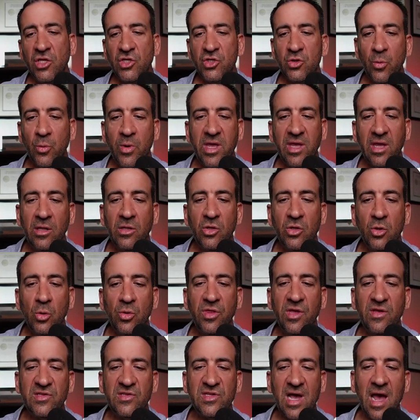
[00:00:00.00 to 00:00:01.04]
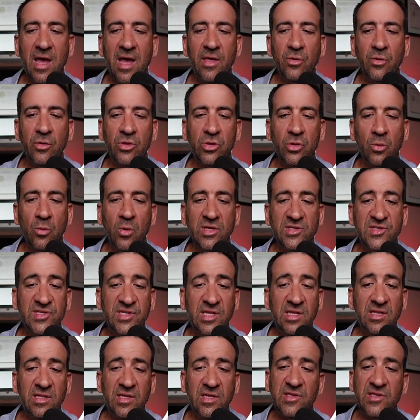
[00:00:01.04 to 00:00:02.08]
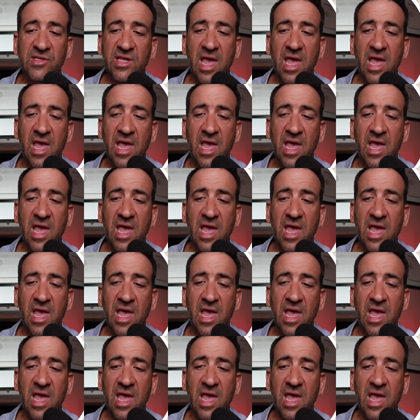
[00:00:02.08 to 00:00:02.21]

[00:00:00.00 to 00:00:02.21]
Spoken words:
So we can do this either through a CT